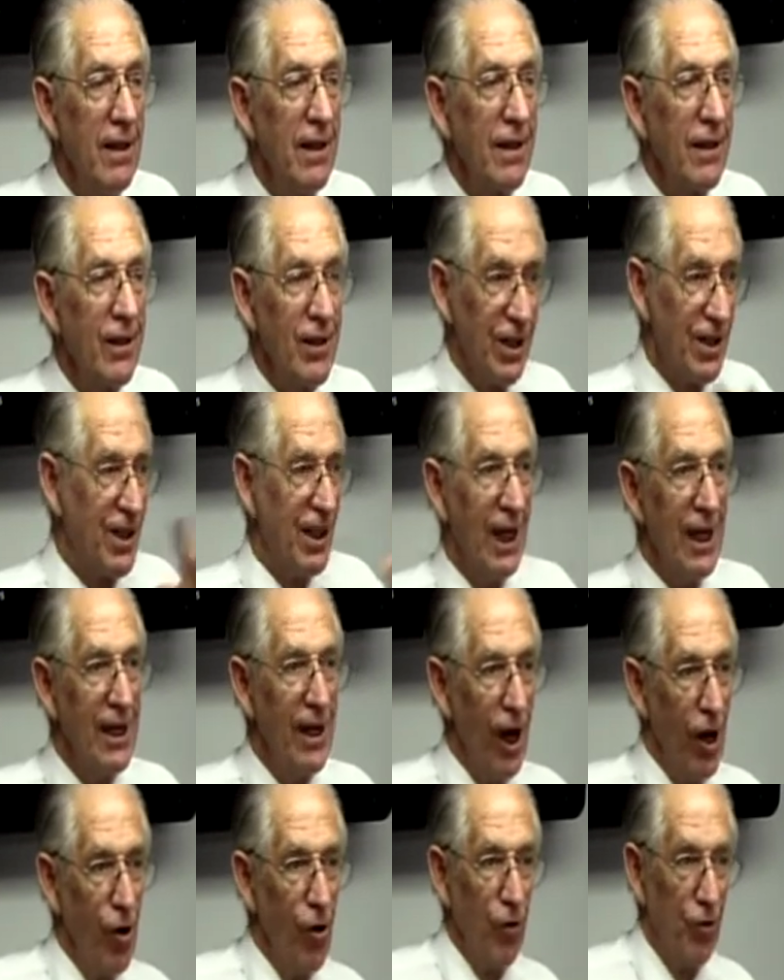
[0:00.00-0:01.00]
because they
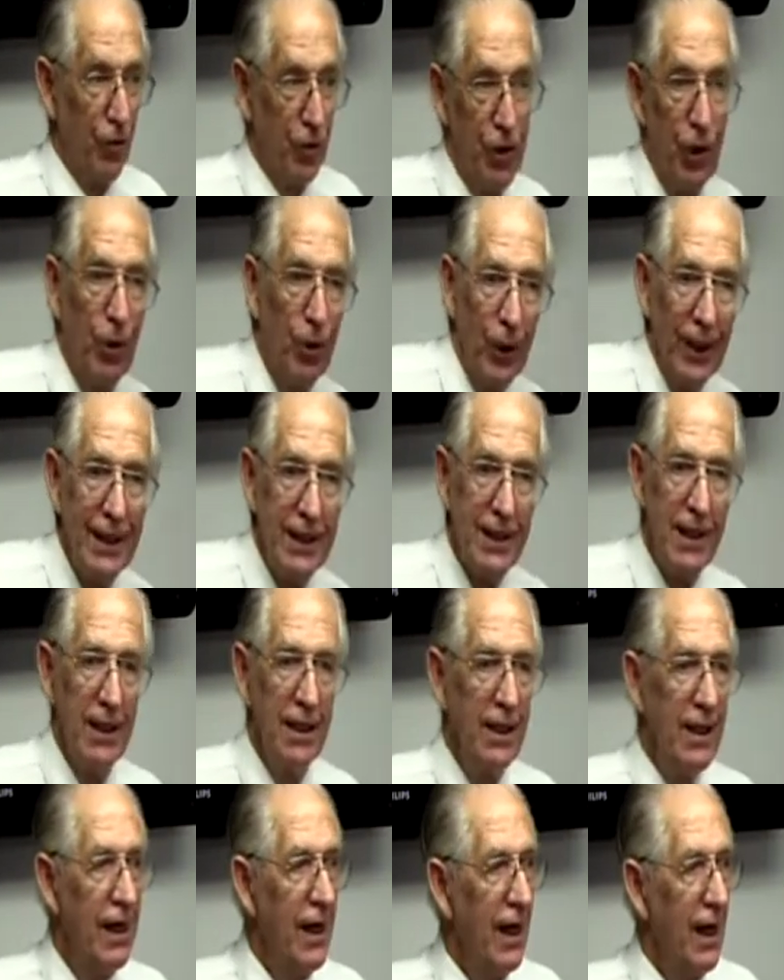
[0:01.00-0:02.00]
don't do it
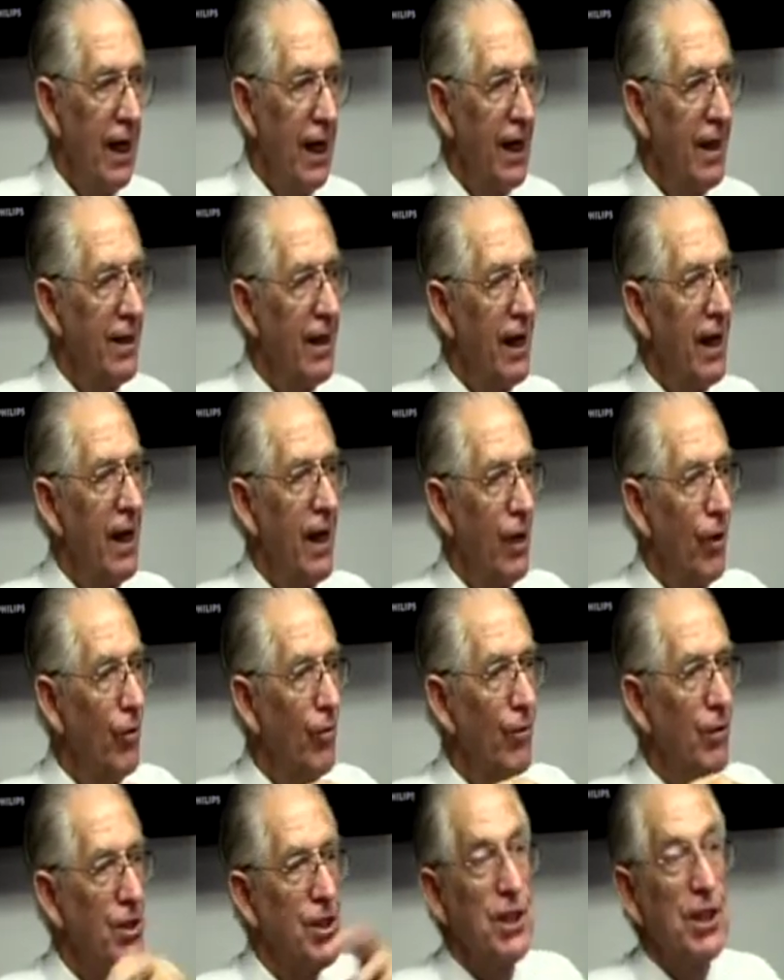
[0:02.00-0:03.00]
and they
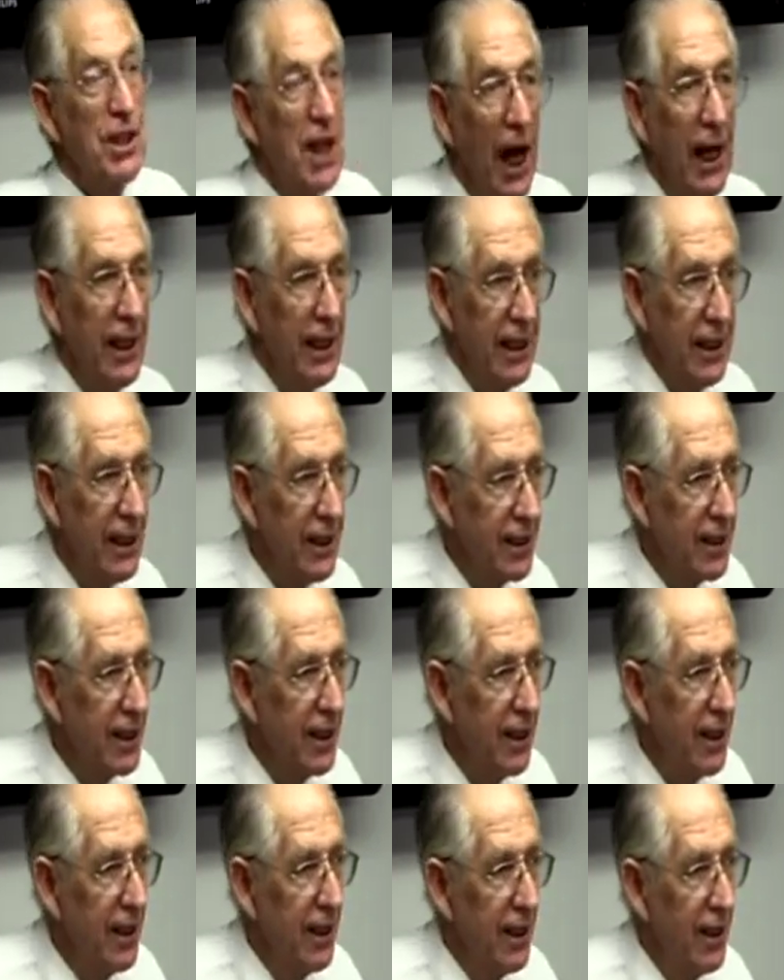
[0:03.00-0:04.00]
don't study it
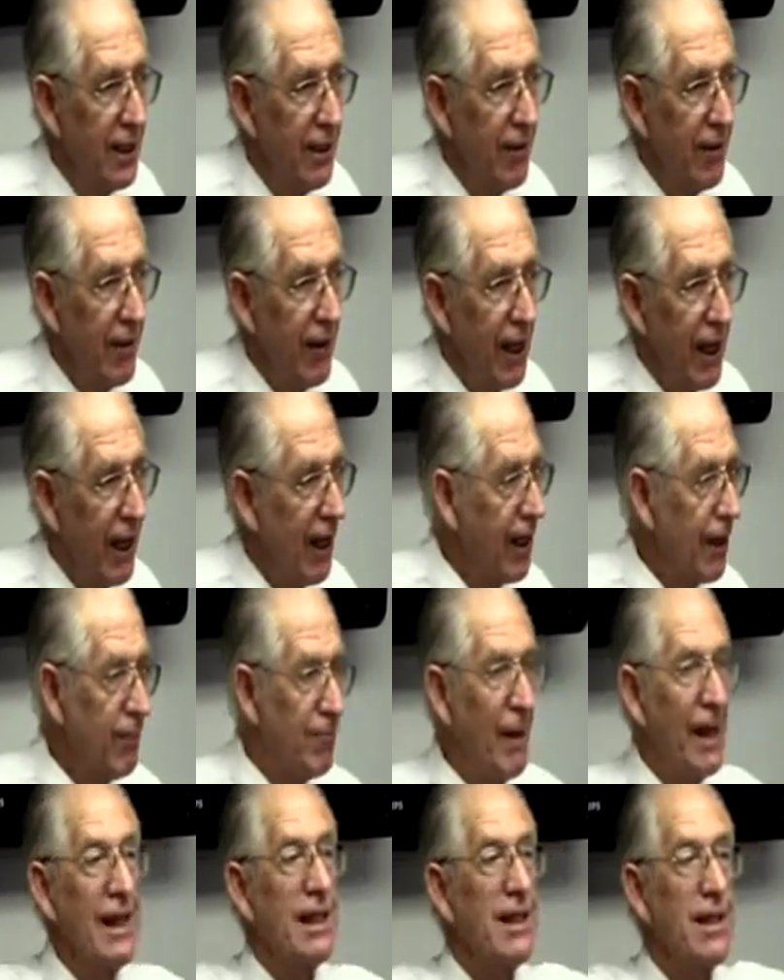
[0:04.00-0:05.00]
and it
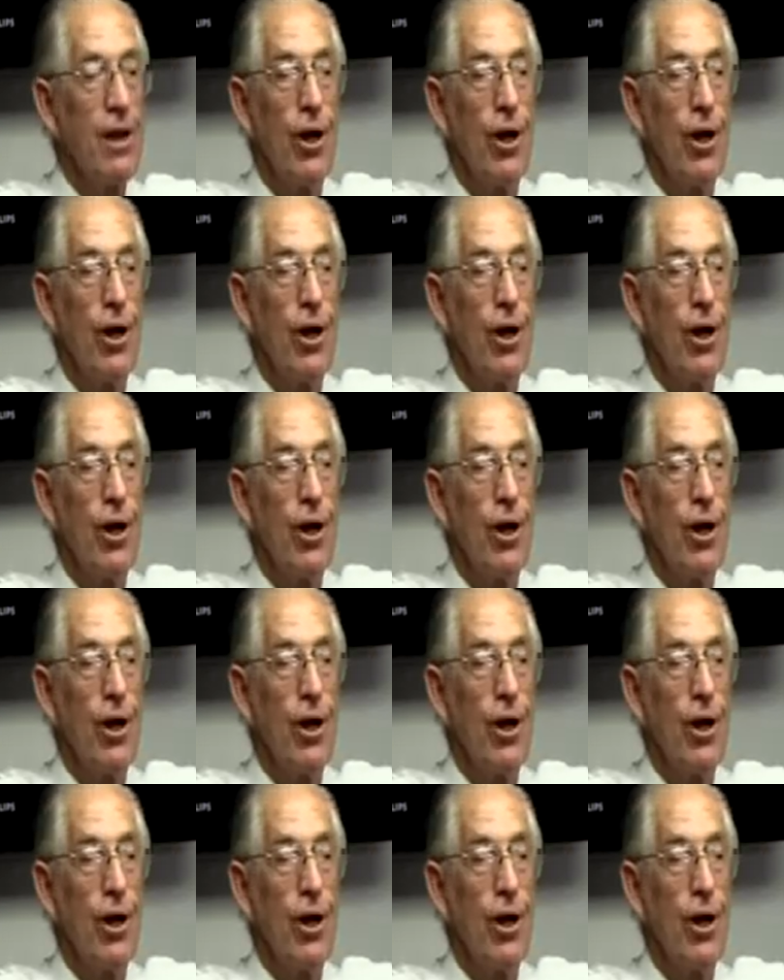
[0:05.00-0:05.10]
makes